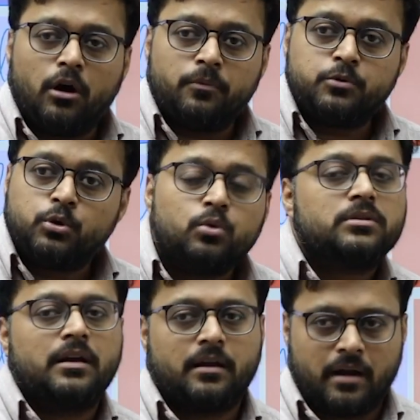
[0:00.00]
of
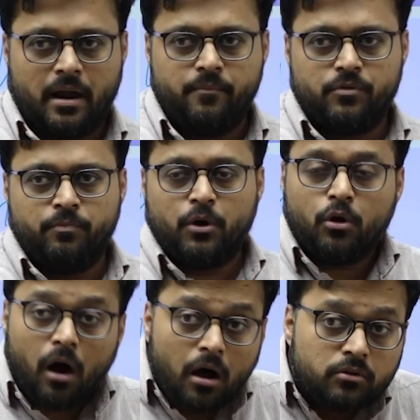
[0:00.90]
social crimes
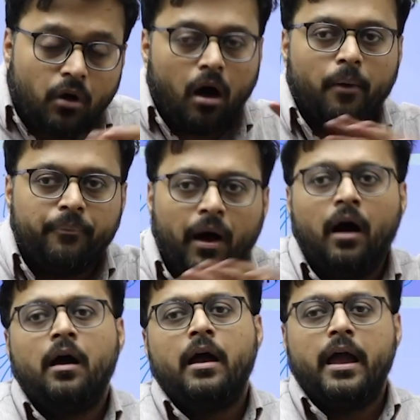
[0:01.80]
because of the
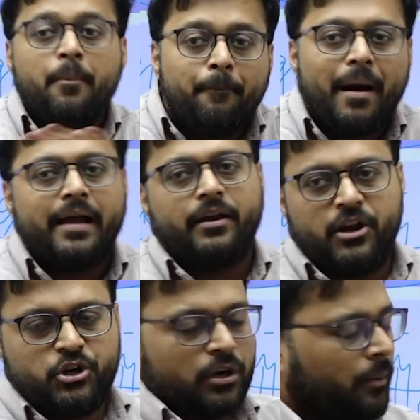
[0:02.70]

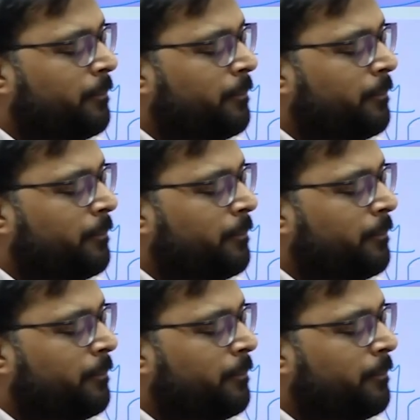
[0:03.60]
immigration.